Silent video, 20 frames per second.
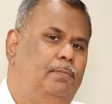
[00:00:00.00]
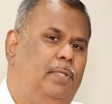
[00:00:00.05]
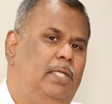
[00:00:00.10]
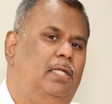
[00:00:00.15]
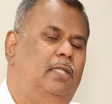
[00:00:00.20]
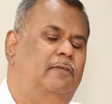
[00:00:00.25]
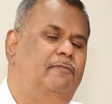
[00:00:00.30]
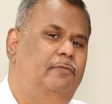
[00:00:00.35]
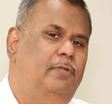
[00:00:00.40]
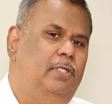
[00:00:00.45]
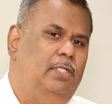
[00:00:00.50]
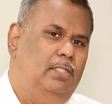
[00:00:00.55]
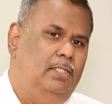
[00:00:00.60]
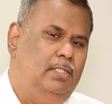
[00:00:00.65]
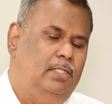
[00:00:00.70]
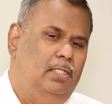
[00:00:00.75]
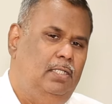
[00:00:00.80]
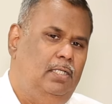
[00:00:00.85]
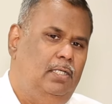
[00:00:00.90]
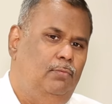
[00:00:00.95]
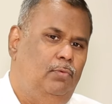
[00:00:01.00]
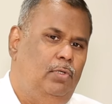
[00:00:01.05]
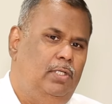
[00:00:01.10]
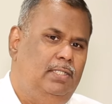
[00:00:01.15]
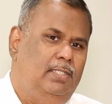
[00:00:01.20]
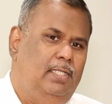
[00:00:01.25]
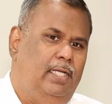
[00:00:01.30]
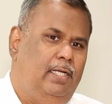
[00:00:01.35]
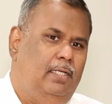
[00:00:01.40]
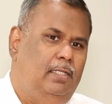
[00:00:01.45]
big difference uh,
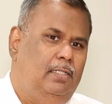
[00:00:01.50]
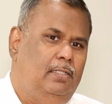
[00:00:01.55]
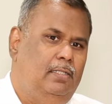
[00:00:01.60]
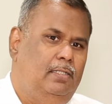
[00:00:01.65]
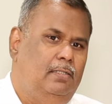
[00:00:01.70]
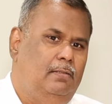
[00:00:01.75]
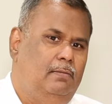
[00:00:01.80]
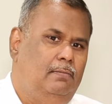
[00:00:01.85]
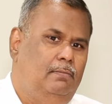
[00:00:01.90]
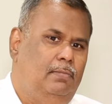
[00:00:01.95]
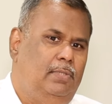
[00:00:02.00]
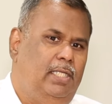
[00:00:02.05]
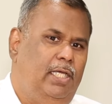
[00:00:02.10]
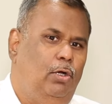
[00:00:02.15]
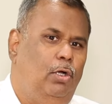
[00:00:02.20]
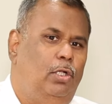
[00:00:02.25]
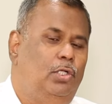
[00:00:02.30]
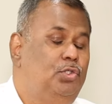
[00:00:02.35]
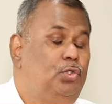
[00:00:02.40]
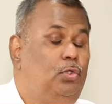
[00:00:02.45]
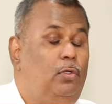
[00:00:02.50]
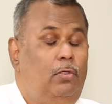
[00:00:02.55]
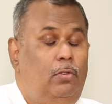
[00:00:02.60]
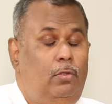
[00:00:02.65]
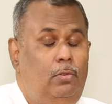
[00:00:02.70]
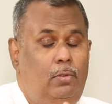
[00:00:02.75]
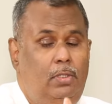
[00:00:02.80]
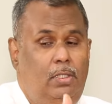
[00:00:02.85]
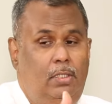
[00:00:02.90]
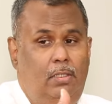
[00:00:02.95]
was that uh, they
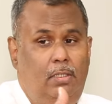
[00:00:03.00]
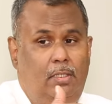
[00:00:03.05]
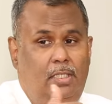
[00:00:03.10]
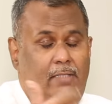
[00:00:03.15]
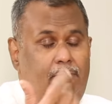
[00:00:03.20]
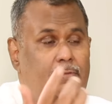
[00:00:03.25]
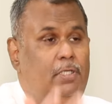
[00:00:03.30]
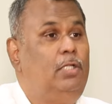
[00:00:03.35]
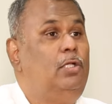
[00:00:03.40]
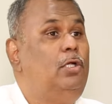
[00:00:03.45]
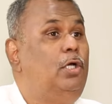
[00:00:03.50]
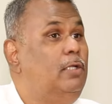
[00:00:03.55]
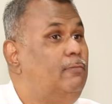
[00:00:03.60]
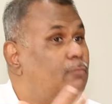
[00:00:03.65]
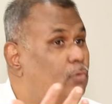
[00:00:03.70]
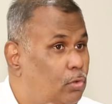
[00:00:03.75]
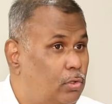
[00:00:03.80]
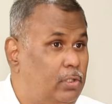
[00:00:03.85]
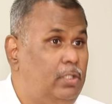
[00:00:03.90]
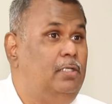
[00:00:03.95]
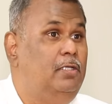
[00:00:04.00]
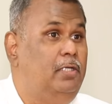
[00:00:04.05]
also uh, covered a lot of local